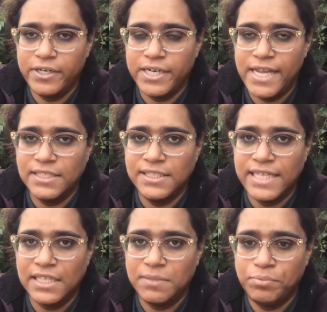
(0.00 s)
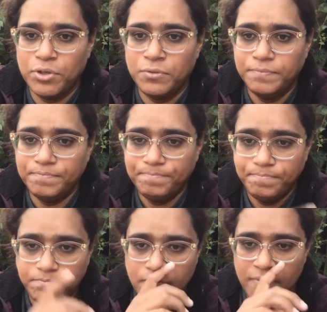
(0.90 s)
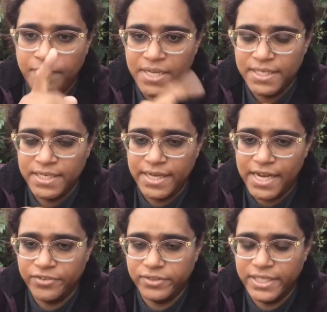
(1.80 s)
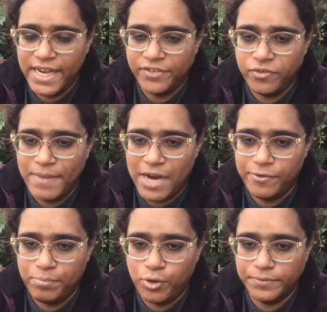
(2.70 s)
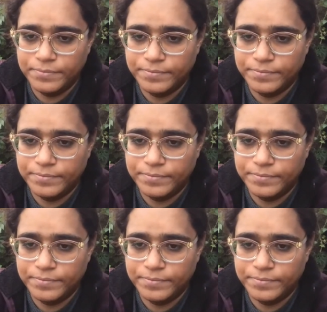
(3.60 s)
connects to Delta Pro via the, the extra battery port.